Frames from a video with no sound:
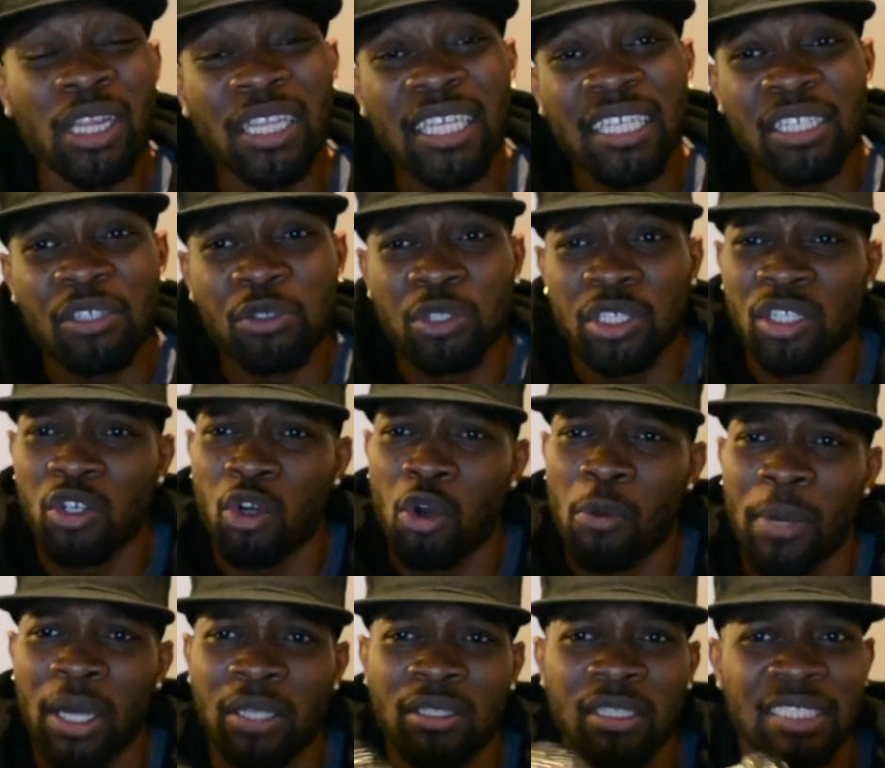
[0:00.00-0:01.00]
thing you should know
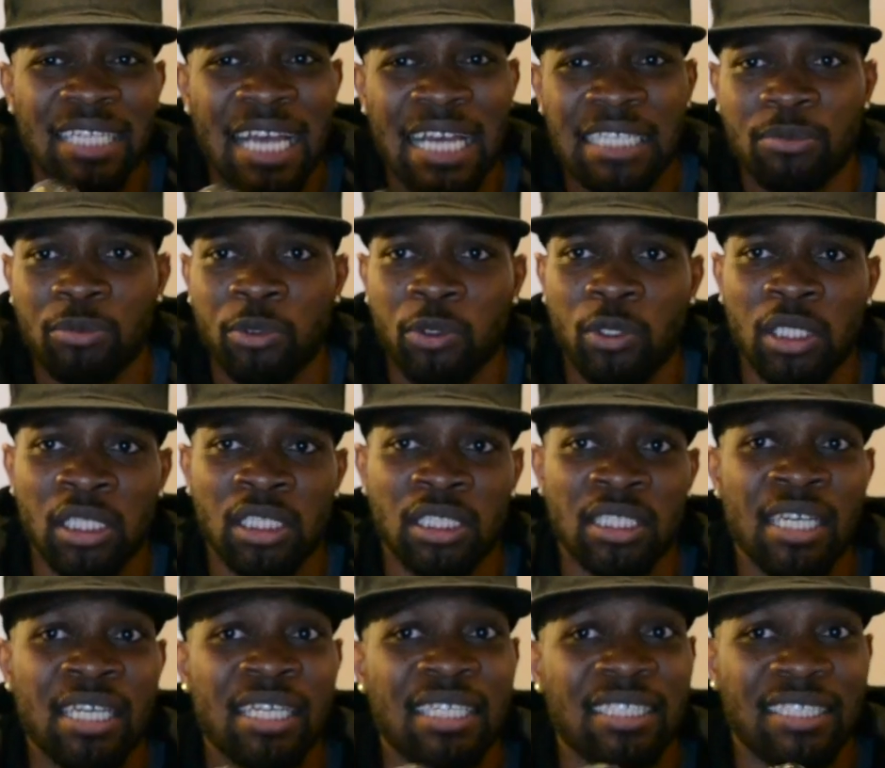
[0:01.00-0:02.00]
about detachable cleats
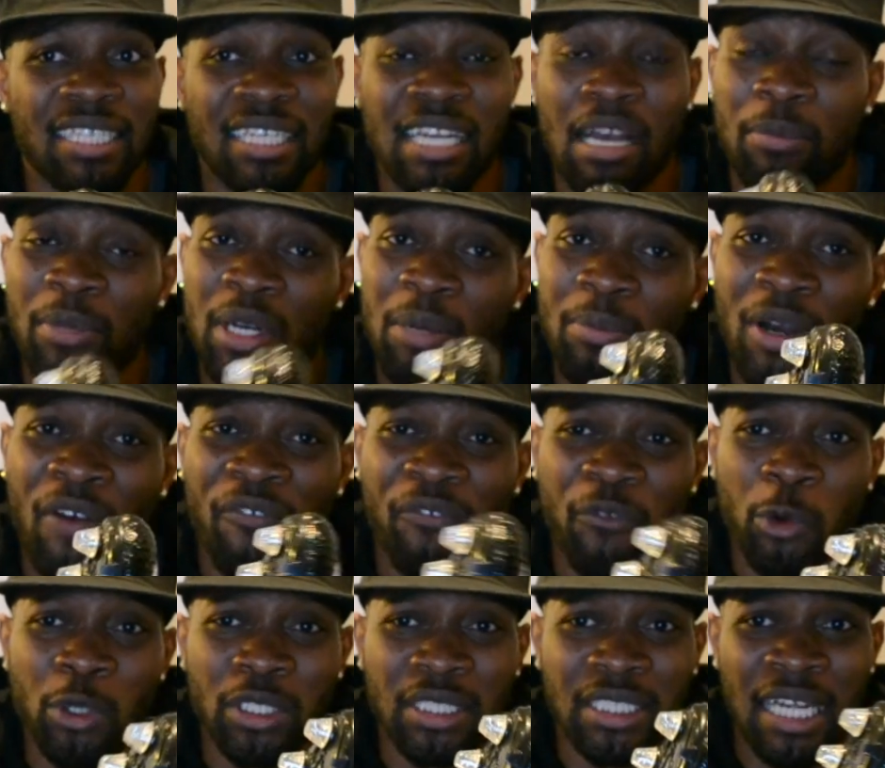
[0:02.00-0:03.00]
is they come in about
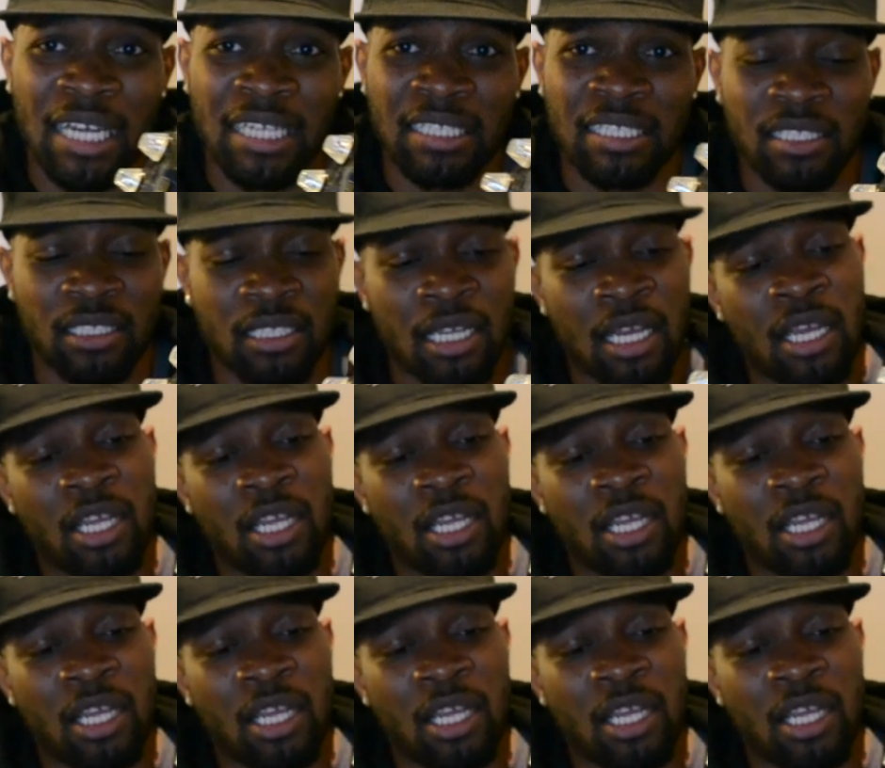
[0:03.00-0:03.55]
4 sizes.